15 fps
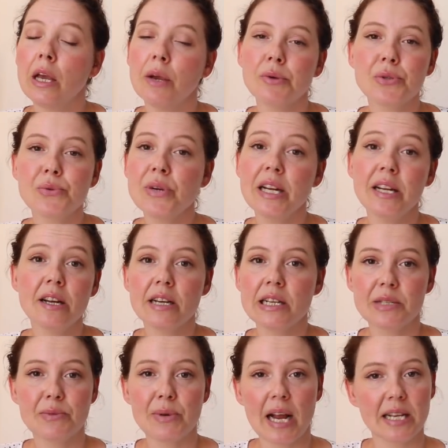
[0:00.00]
was a really
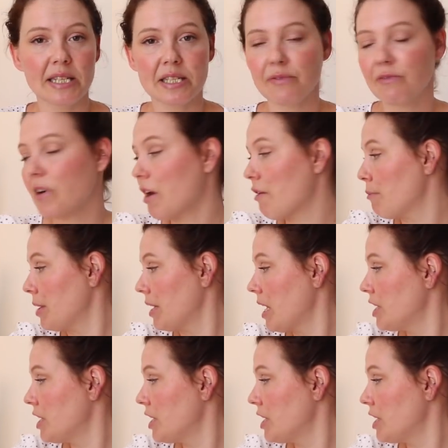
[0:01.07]
nice, relaxed environment,